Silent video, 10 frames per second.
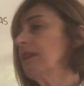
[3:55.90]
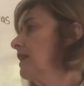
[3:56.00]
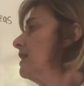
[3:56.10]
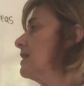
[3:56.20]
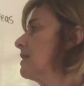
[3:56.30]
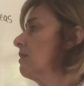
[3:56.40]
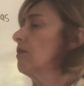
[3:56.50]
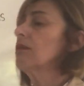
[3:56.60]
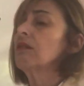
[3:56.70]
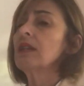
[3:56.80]

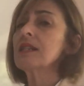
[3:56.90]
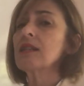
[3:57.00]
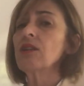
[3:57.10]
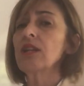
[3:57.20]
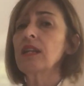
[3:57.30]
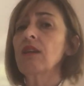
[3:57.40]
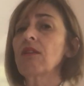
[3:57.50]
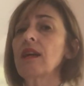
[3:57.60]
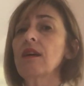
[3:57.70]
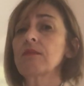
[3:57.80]
this learning
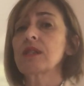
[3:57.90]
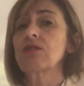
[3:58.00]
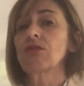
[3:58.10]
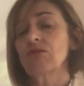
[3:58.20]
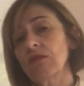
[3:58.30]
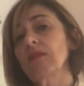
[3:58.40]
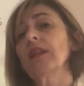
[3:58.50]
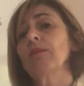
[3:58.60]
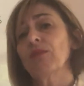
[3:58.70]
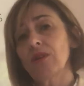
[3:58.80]
area helps children
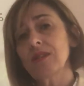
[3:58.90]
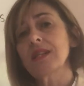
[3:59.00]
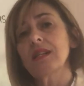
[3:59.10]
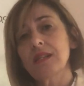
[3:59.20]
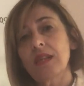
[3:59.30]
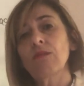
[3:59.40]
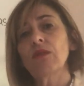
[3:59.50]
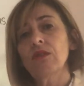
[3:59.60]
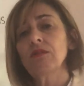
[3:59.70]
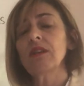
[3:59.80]
really process their
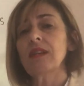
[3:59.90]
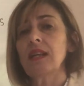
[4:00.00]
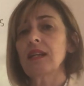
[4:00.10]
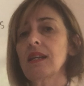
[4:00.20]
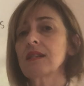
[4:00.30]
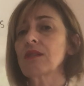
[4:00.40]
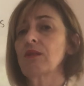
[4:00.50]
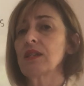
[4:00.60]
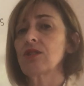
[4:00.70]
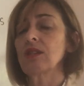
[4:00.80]
world, and they ask
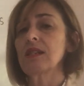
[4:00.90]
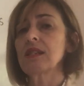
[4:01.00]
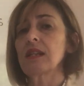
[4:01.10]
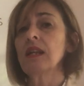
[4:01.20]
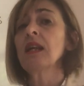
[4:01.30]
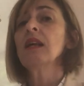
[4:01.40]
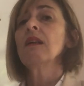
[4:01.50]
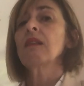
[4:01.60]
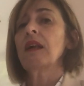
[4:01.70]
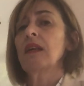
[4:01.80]
questions, and
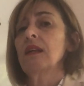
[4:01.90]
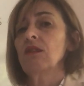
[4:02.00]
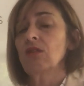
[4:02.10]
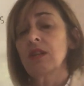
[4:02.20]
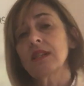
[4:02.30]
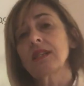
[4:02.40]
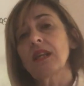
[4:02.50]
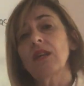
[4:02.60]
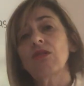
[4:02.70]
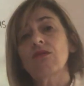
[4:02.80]
you can
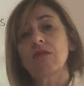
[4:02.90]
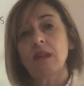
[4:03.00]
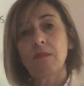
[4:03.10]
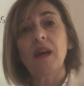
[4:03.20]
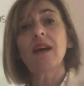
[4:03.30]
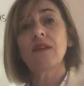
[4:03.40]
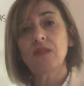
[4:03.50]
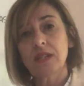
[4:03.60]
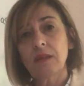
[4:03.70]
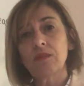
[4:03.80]
see through their
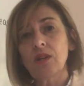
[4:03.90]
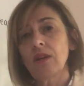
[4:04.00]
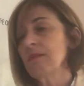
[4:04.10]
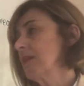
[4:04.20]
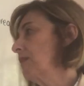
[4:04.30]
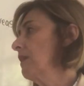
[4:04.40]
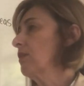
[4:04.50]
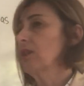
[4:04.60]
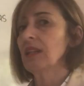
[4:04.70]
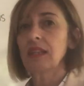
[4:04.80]
behaviour sometimes if they've
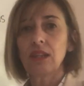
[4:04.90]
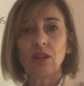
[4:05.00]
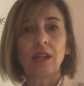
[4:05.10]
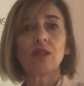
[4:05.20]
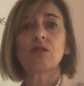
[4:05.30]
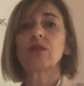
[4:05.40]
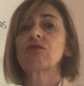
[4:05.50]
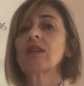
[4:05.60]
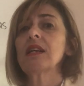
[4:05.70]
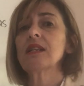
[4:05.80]
got anything you need to
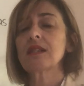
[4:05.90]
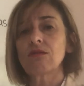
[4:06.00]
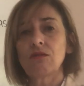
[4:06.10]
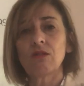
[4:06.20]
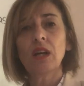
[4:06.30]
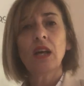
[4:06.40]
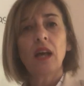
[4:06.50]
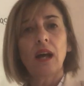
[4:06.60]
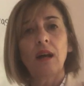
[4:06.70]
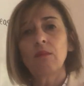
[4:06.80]
address, or
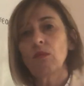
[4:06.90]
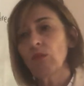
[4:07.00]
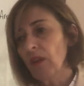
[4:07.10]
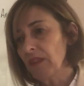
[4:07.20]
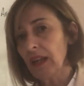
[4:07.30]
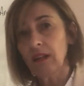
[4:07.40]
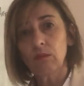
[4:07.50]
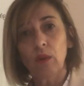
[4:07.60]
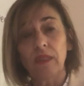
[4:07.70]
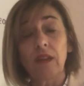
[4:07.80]
what
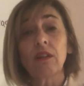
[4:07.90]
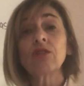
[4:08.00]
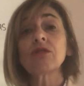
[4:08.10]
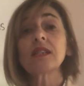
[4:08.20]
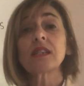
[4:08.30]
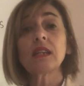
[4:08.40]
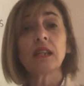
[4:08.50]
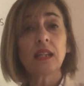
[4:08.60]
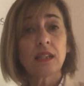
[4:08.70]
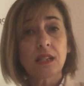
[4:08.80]
they're interested
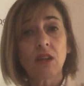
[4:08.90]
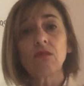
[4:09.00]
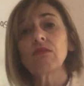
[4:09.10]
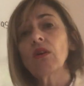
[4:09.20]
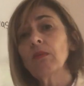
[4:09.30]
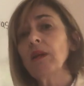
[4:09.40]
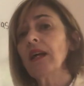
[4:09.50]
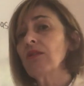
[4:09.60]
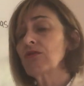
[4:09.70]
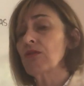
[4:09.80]
in. So role
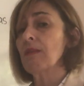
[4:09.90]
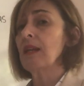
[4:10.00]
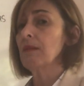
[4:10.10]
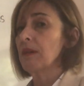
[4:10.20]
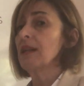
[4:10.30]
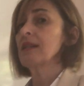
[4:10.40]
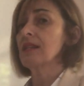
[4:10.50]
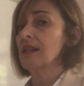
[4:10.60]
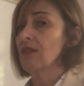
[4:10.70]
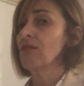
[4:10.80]
play or dramatic play is
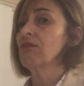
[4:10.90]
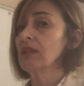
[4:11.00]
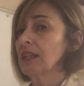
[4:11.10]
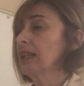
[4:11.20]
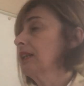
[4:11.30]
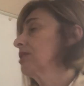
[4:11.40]
another really